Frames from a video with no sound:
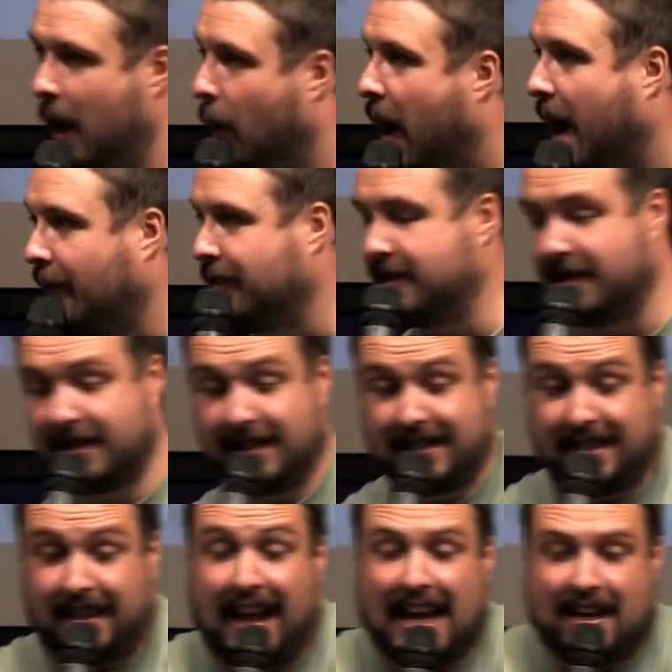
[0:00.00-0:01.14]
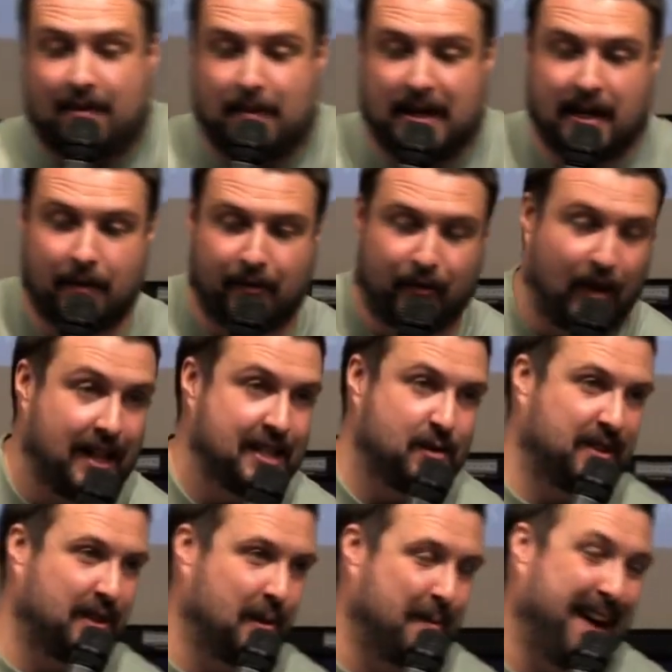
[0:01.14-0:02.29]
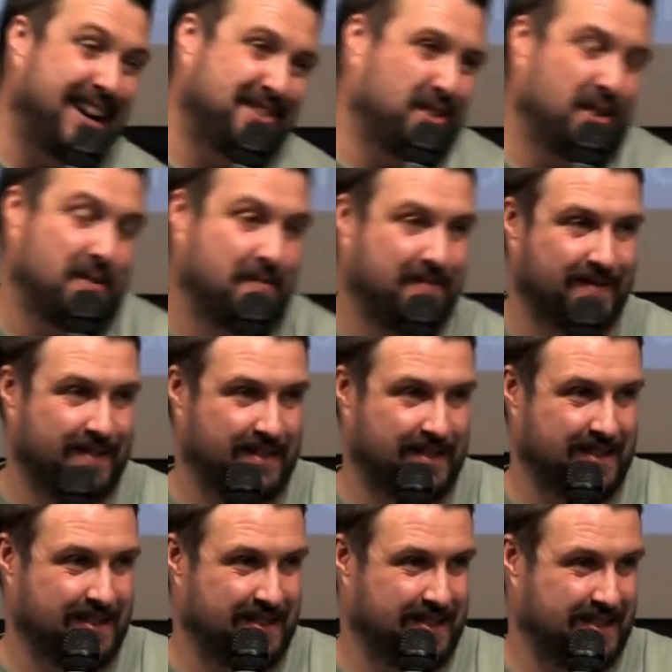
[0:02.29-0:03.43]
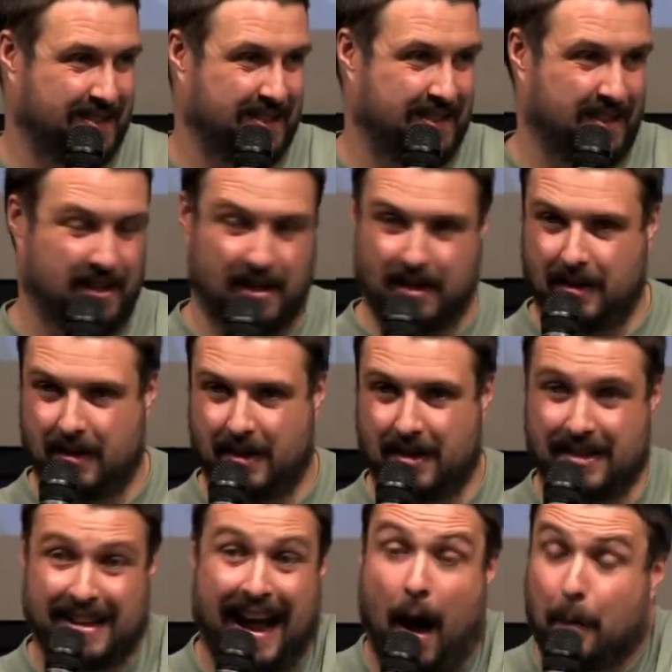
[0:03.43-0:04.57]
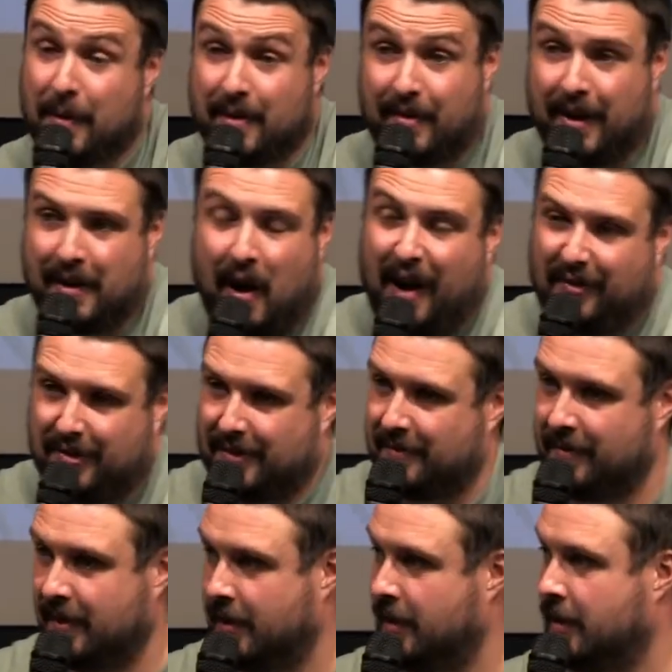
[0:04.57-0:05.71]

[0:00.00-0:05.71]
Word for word: How often does a slave become friends with their master? It doesn't happen very often.